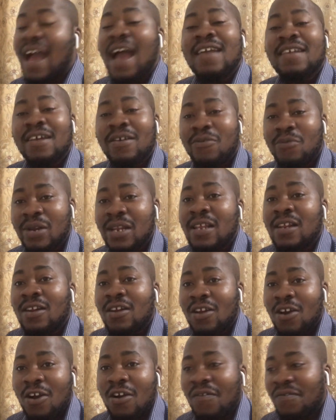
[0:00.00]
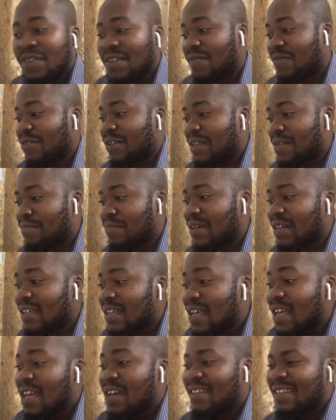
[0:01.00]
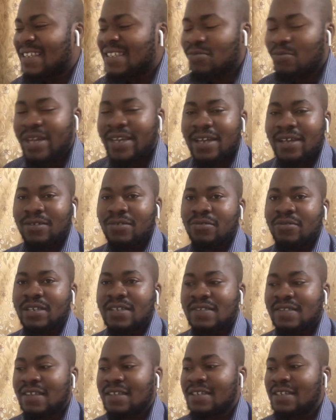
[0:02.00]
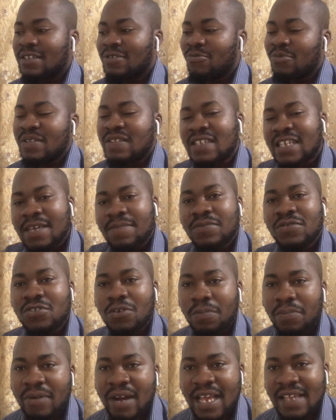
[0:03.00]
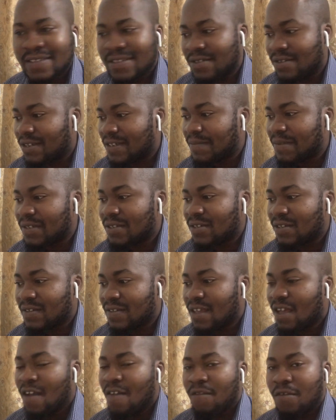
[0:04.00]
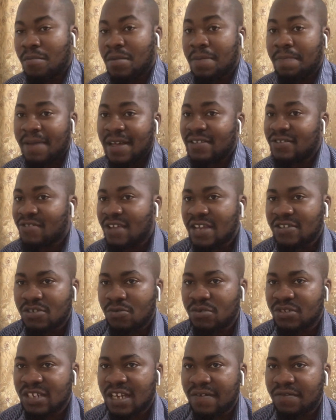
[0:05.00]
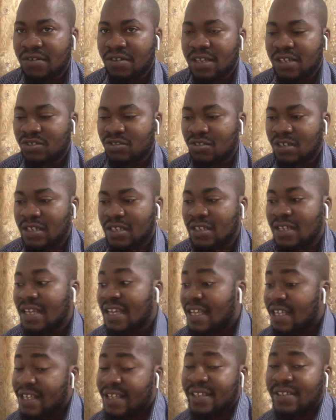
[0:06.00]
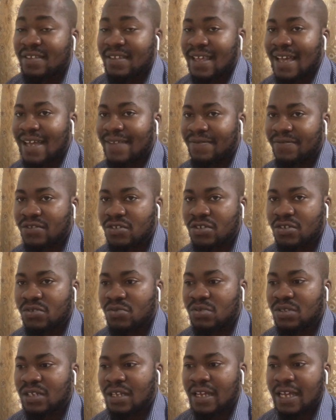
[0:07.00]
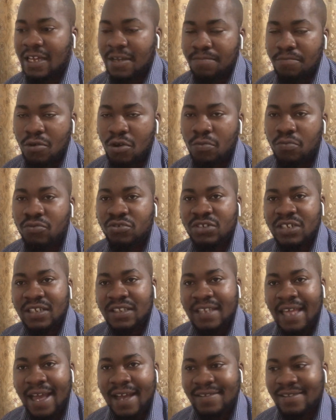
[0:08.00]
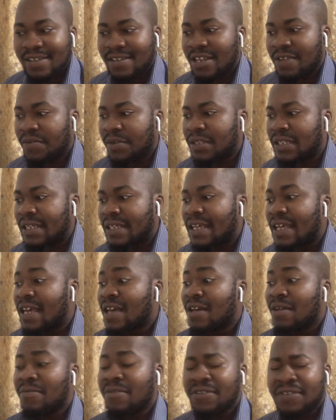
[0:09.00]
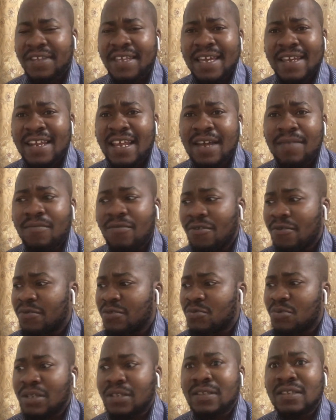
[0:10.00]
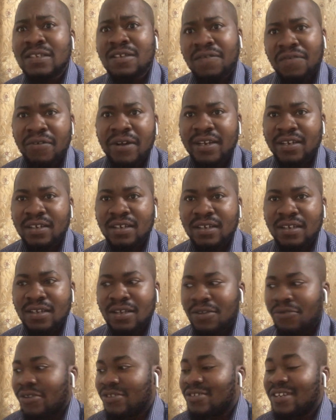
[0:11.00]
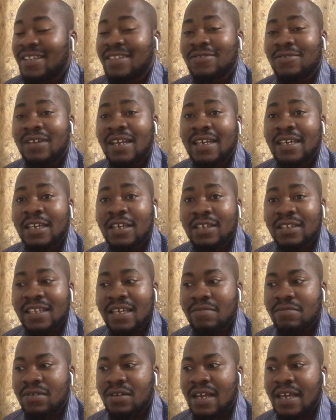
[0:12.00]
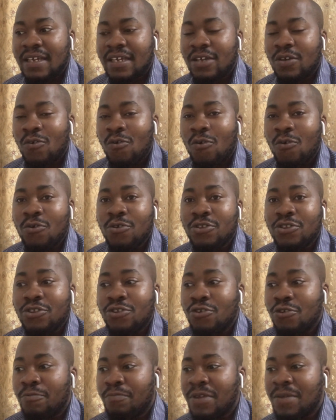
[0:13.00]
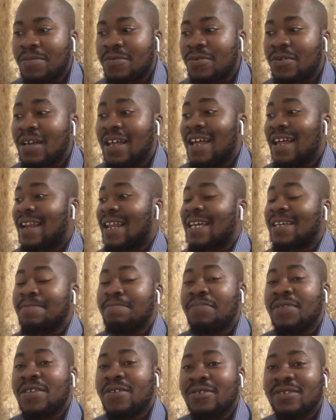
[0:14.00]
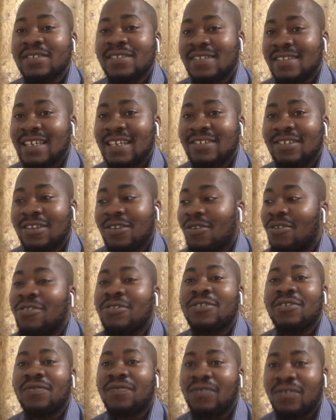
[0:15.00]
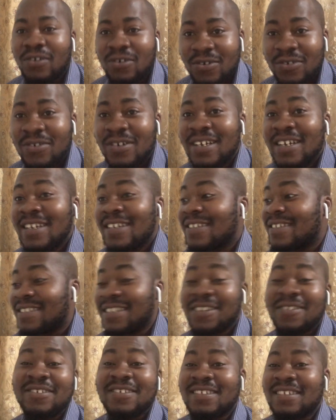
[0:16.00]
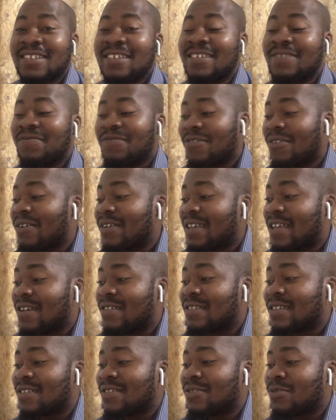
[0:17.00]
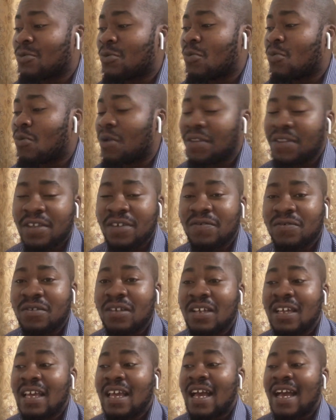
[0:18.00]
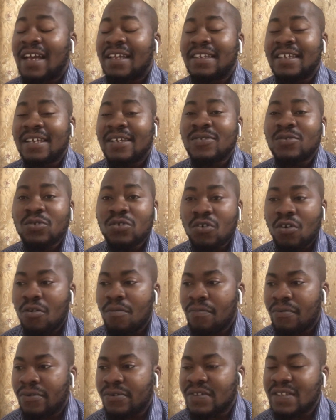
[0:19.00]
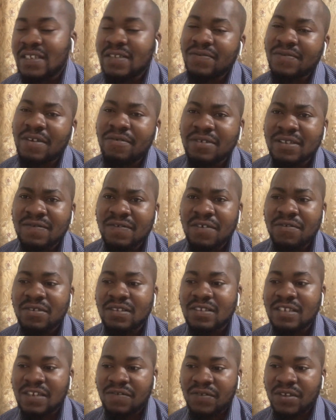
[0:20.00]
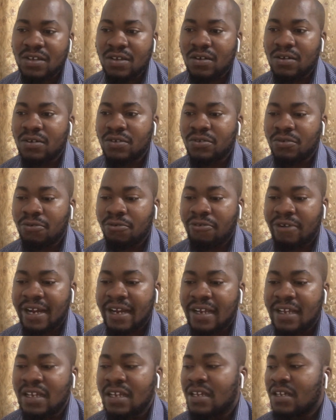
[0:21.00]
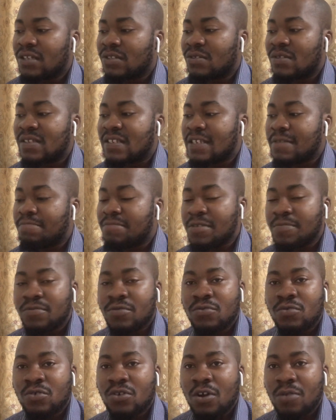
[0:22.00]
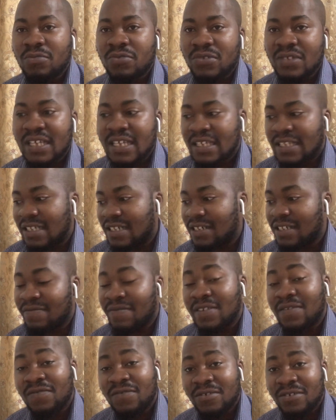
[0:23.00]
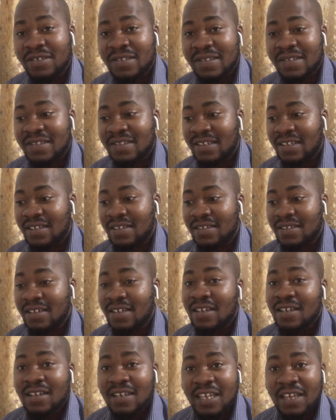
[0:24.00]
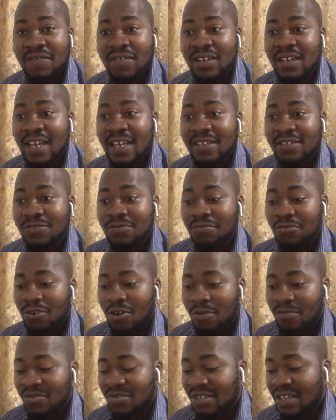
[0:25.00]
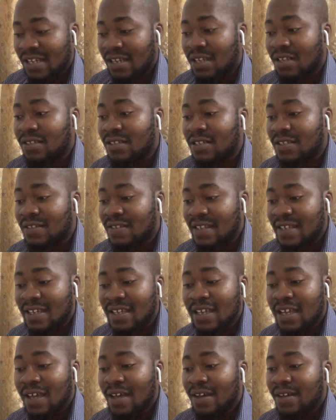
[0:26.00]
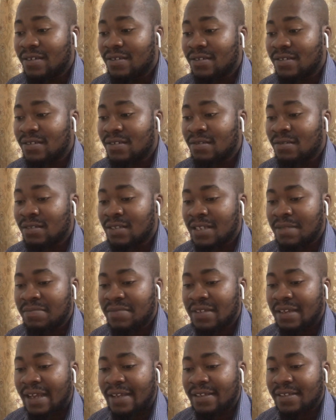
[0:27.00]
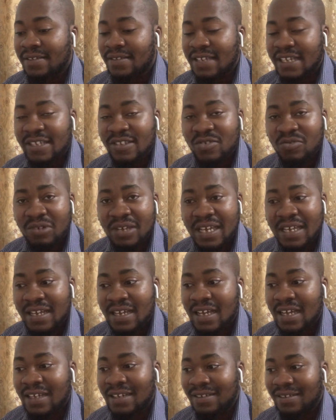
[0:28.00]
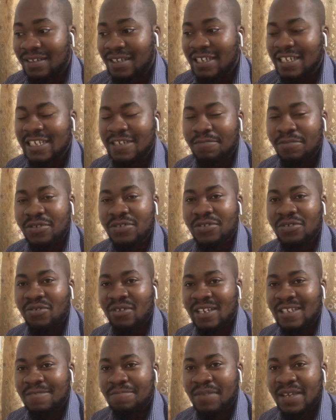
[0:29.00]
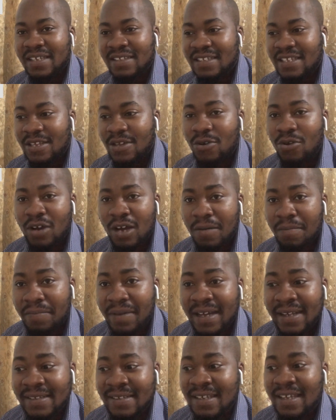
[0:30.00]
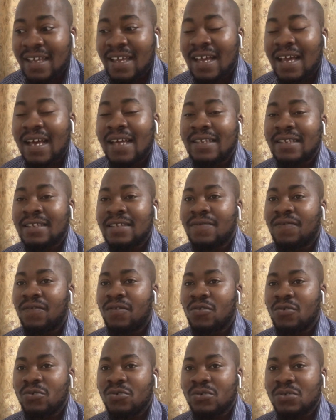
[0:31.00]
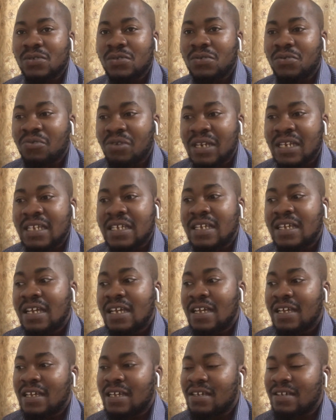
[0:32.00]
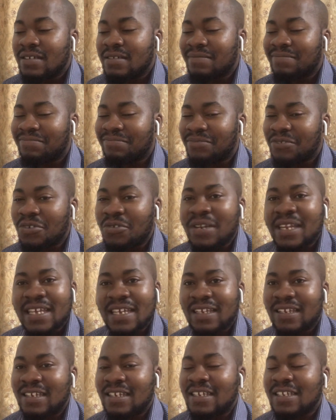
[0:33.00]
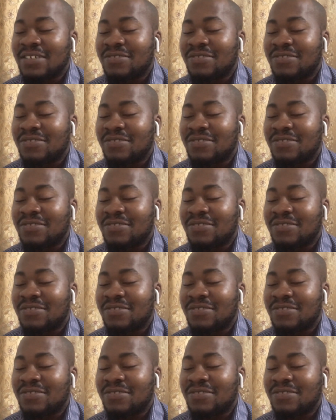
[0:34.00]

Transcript: And I really love the fourth impact. This is why I always say they always keep surprising us, because from the past reaction which I've done, actually, yes, they have songs which are like pop, which they dance and everything, but yeah, their moves were different. We actually saw like them, like a whole new people, like Beyonce actually on the floor. Seriously, the four girls are so wonderful and they are so composed. It's very, very difficult or rare to see people come together, even four sisters, even like to come together, they sing, they sing together, and each person respects he or her part, and it flows really uniquely.